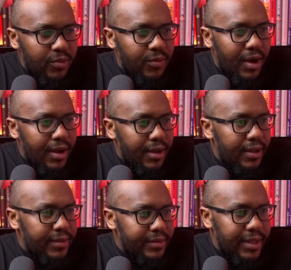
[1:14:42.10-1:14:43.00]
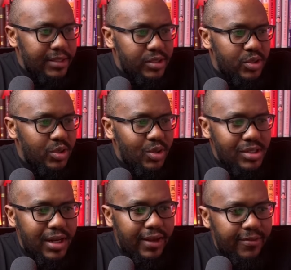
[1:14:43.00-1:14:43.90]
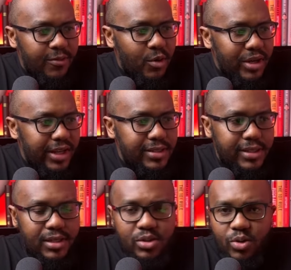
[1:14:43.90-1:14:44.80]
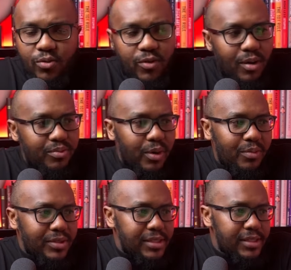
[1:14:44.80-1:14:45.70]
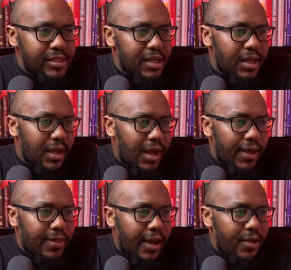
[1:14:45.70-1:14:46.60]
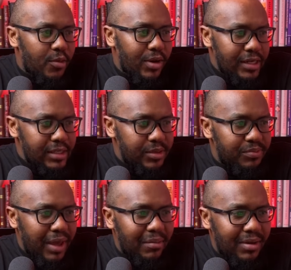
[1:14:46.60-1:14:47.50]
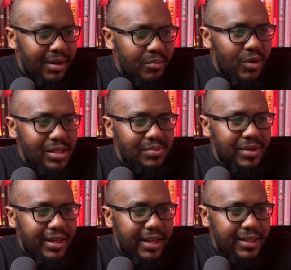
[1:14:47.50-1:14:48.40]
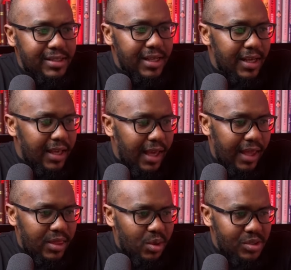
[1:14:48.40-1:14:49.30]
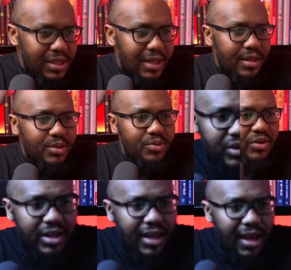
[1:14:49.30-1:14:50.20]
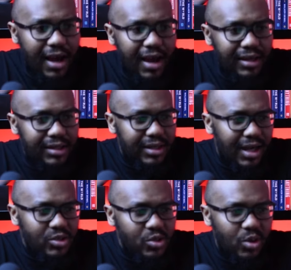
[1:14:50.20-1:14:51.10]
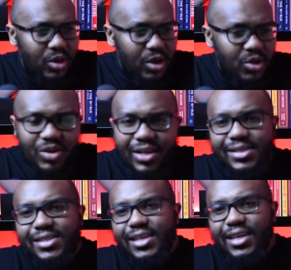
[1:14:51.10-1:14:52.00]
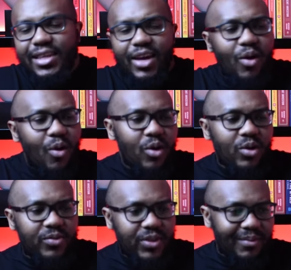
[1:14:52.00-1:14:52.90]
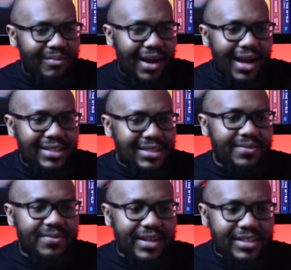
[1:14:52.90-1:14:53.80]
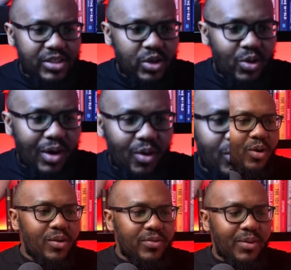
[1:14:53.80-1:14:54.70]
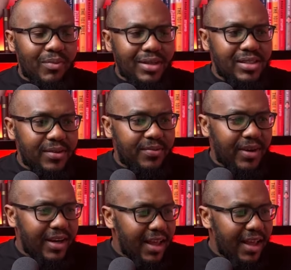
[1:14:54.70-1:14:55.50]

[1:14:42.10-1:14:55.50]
of our those are like 4 listings of our properties. The other one is in Birmingham, West Midlands, and those other 3 are in Glasgow. You can see that all of them are different. All of them are different.